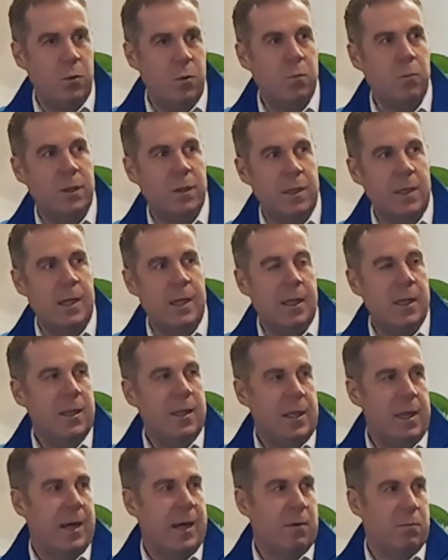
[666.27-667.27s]
on board with the
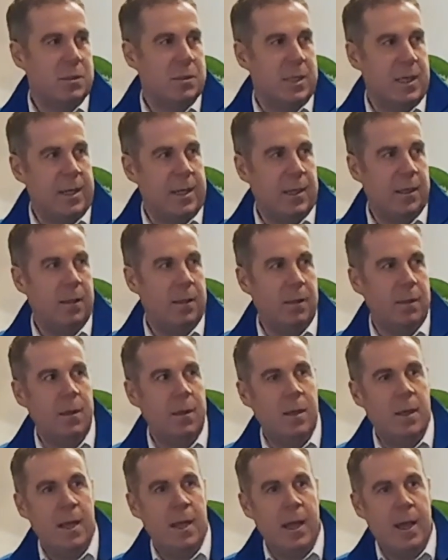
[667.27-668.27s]
AquaCycle
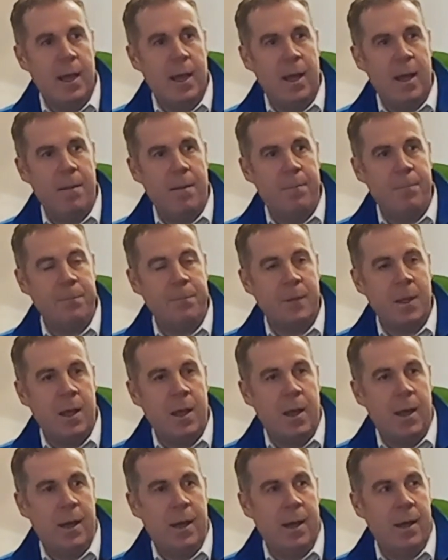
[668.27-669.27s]
and
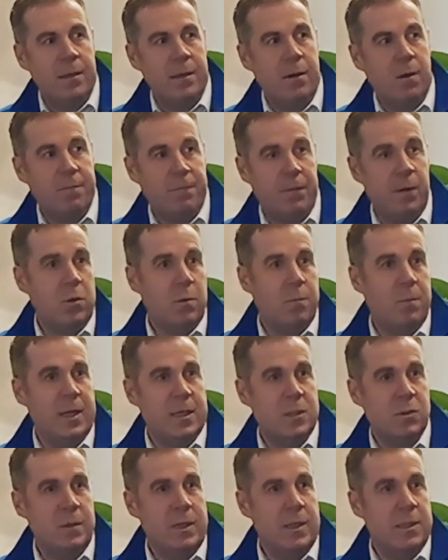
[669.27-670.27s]
our filter
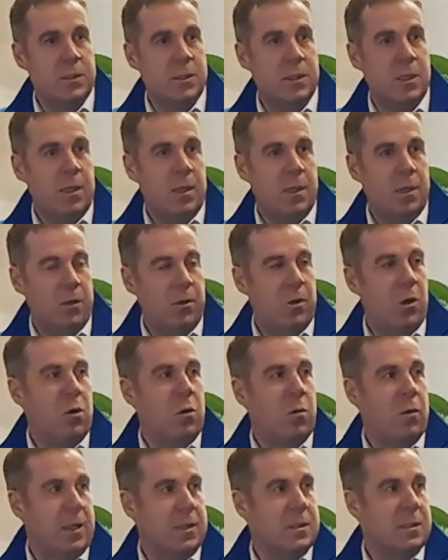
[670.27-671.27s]
press range, there
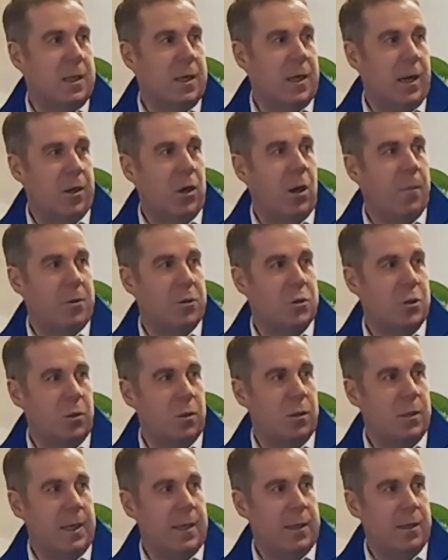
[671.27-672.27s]
now is an
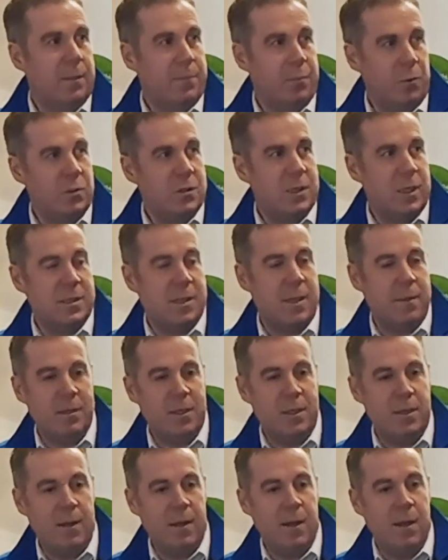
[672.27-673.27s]
opportunity to process
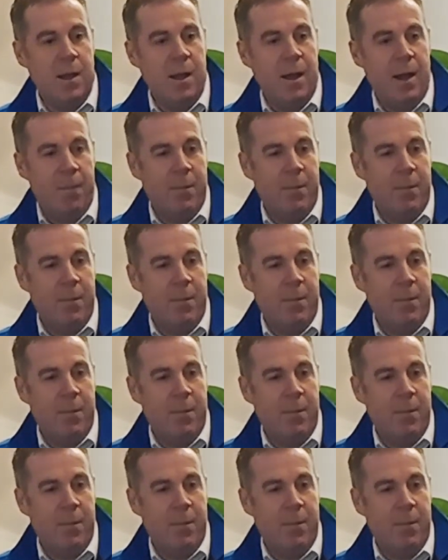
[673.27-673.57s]
that material.